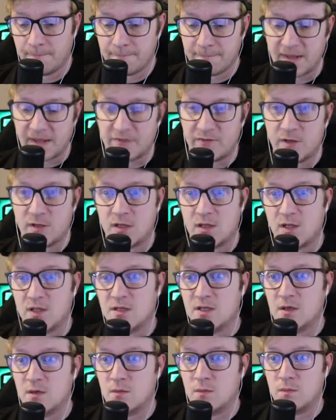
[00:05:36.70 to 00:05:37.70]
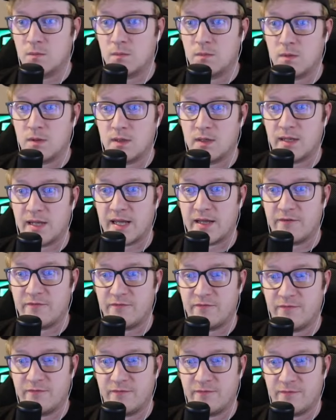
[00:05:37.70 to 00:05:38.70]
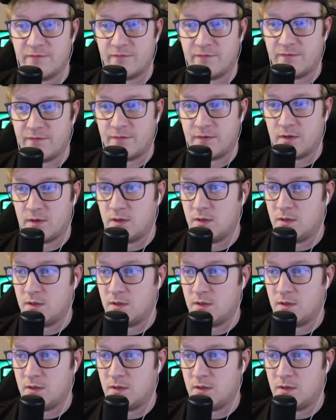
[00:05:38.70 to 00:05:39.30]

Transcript: I have to click the life.